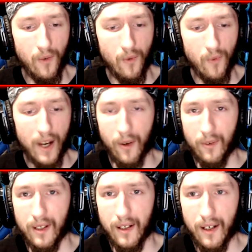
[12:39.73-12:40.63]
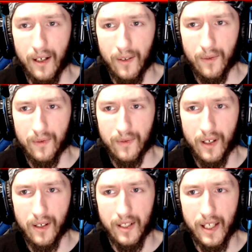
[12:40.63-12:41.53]
wow, uh,
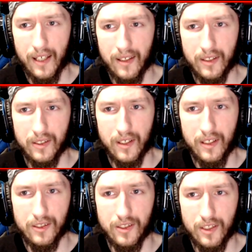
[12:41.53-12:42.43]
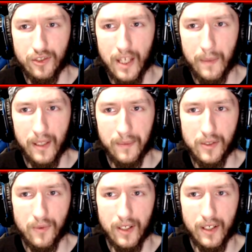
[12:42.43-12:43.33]
R E eight is, is shaping up
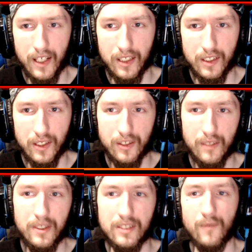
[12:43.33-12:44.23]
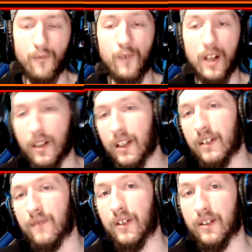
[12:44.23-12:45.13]
to where it, there could be some
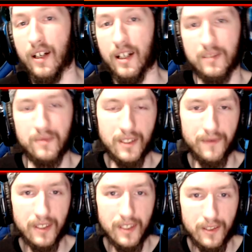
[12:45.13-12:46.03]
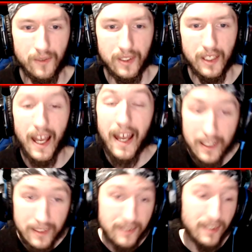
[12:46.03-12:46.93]
very, very awesome stuff that they do with it. And